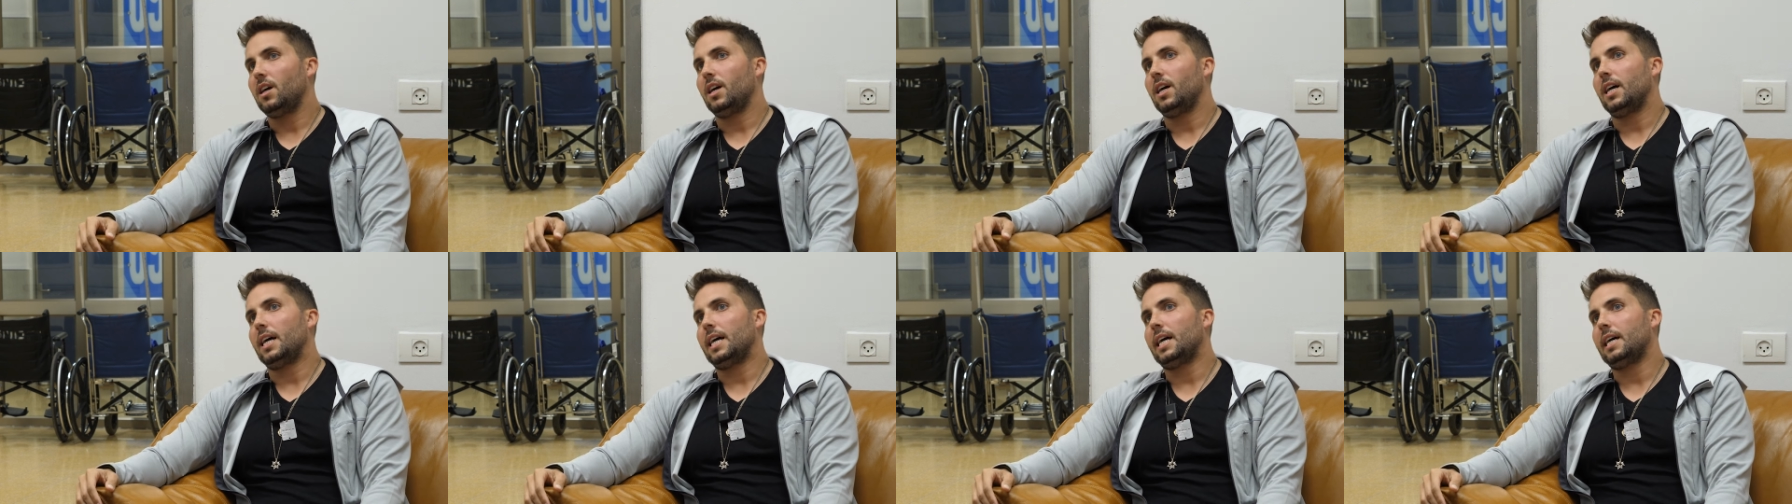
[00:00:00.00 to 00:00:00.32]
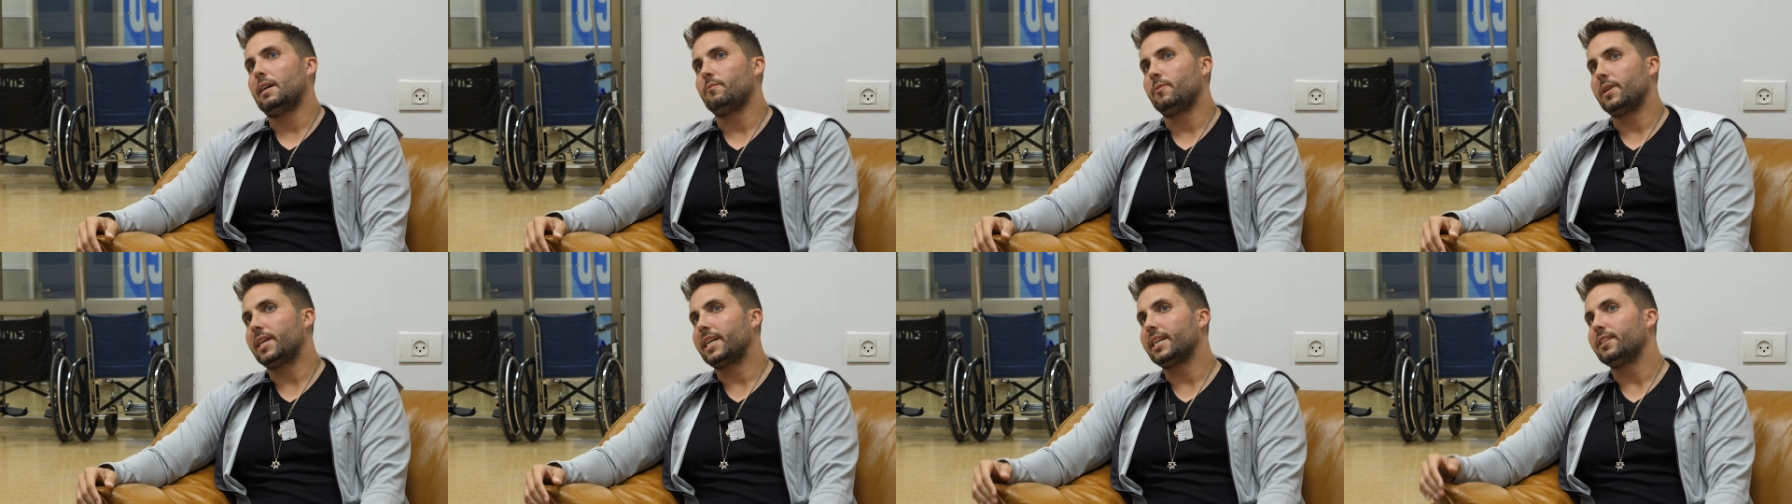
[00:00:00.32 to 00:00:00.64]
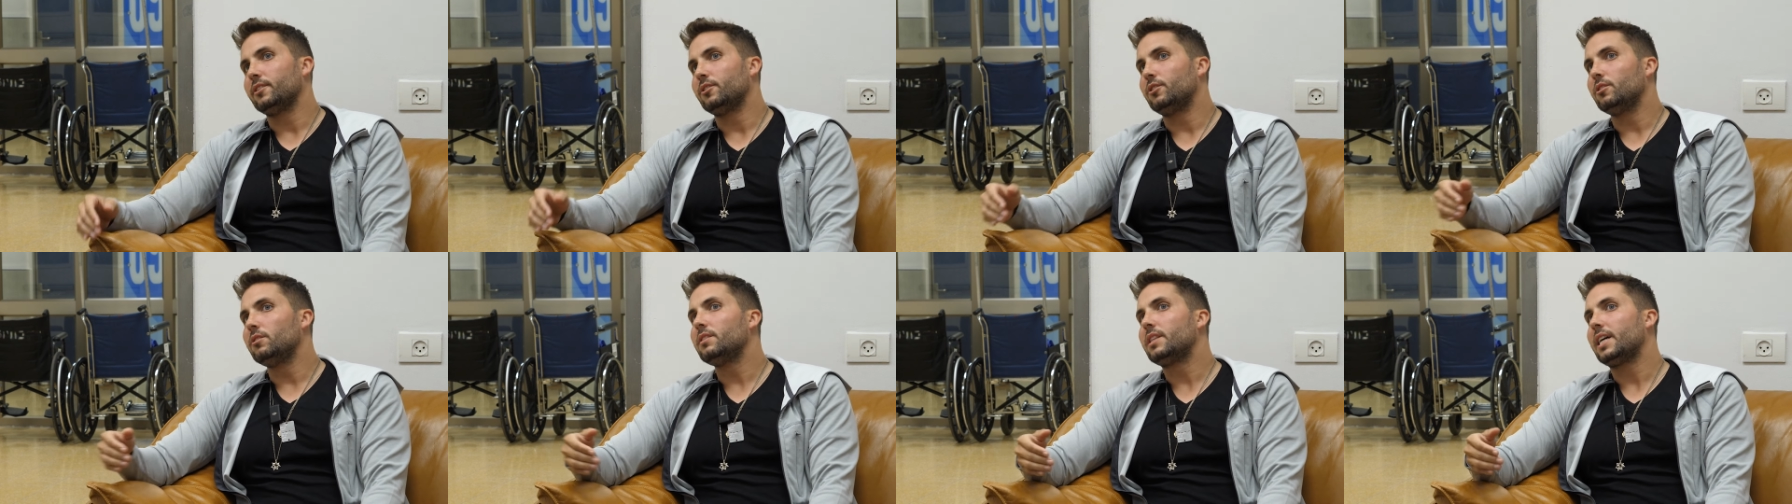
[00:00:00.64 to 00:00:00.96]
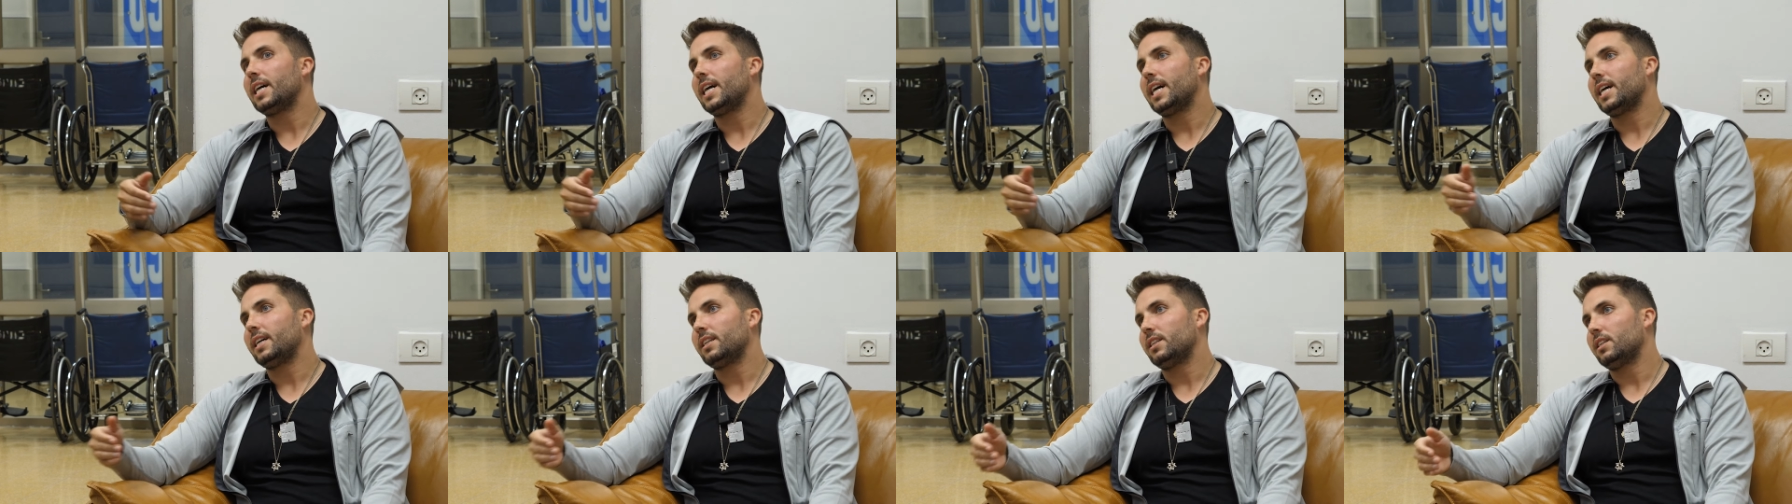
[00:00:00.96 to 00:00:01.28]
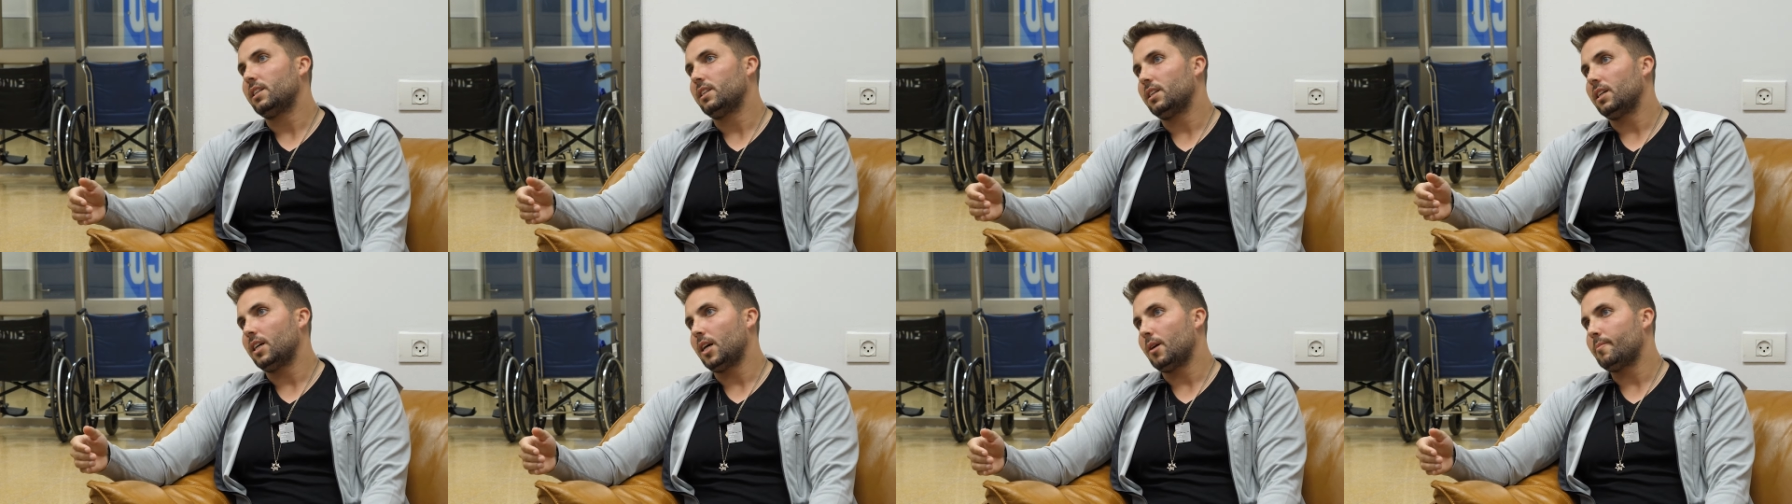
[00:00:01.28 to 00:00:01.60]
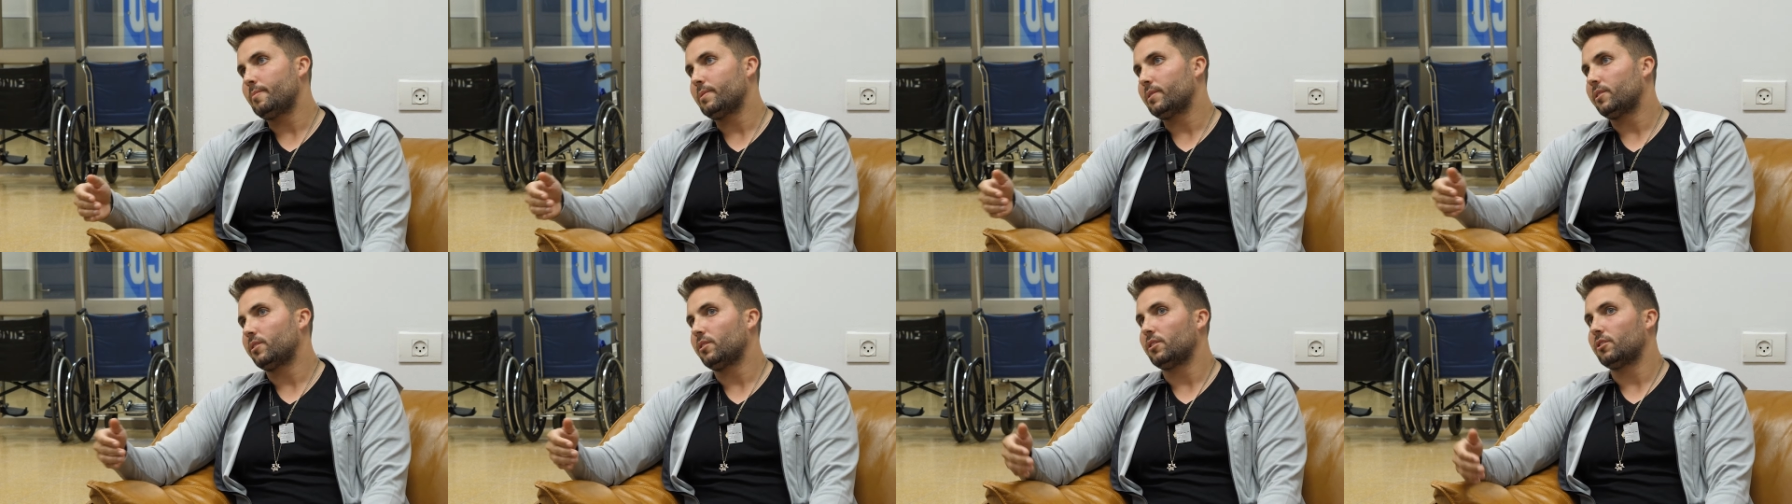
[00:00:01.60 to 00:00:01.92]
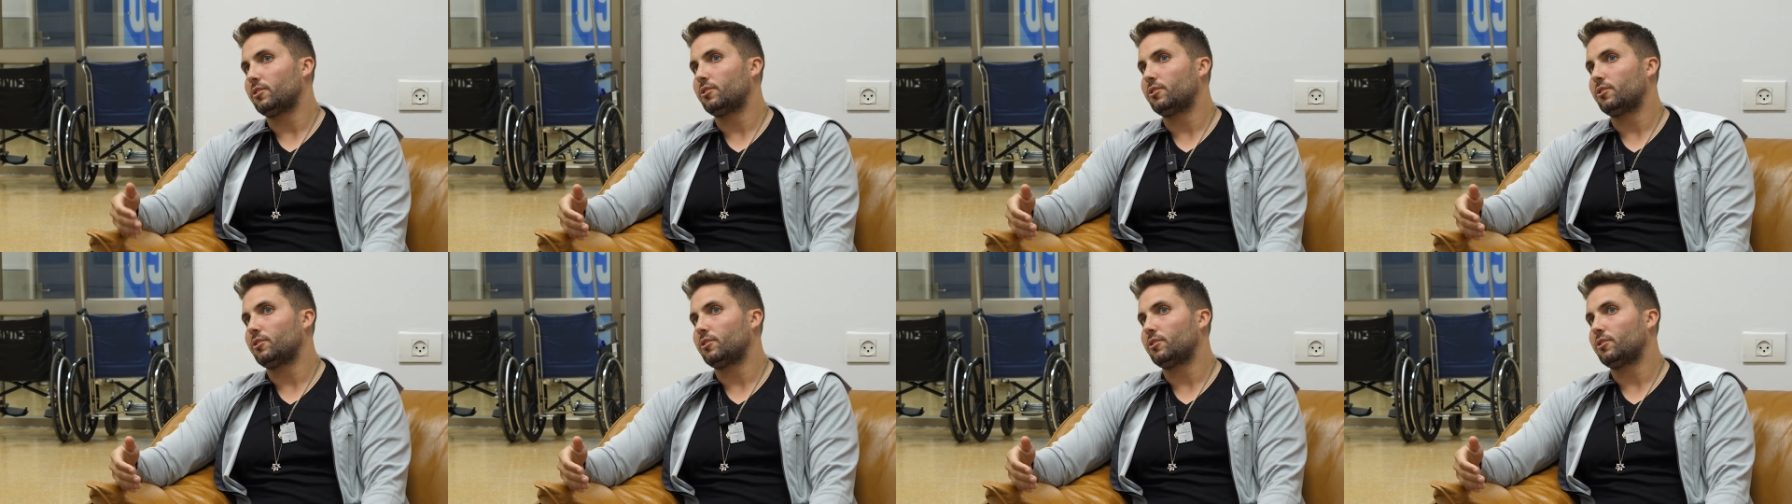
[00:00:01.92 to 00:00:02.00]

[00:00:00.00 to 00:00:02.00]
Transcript: and we can do that up until